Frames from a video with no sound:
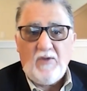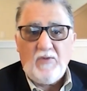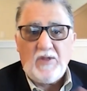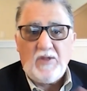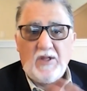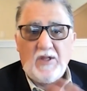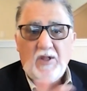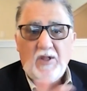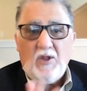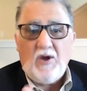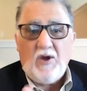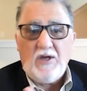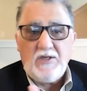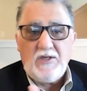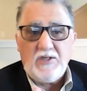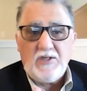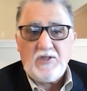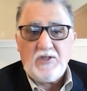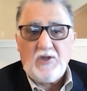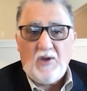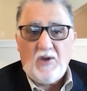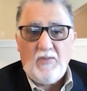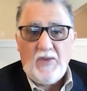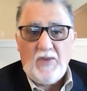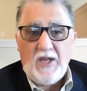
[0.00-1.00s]
with the largest
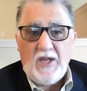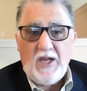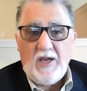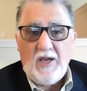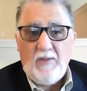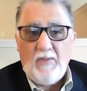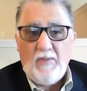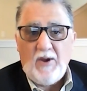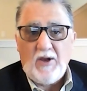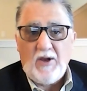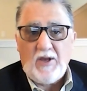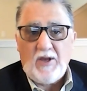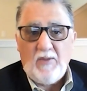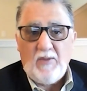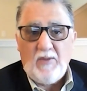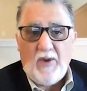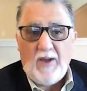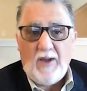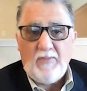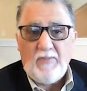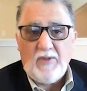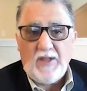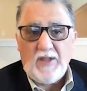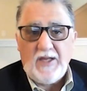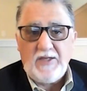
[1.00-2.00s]
Armenian American
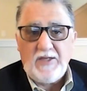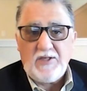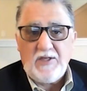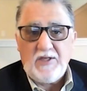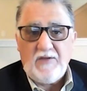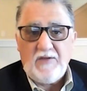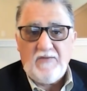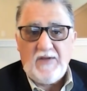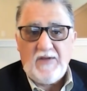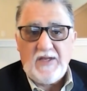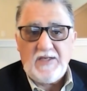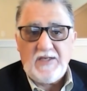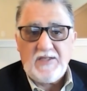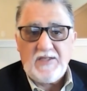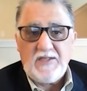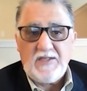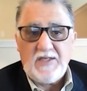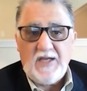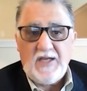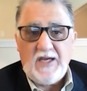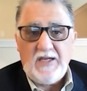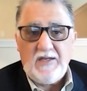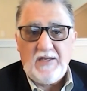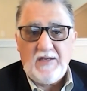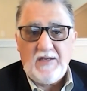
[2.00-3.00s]
population of any
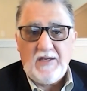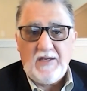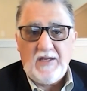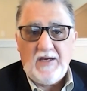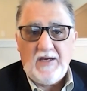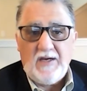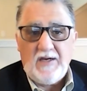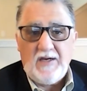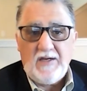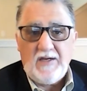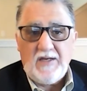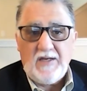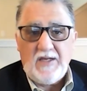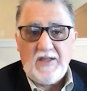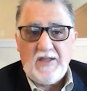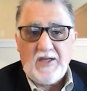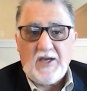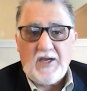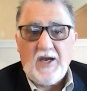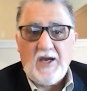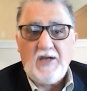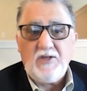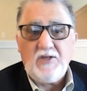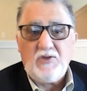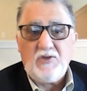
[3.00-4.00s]
state in the
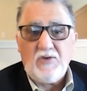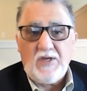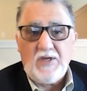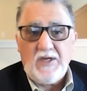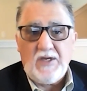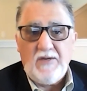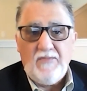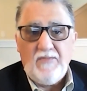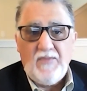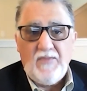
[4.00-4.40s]
country,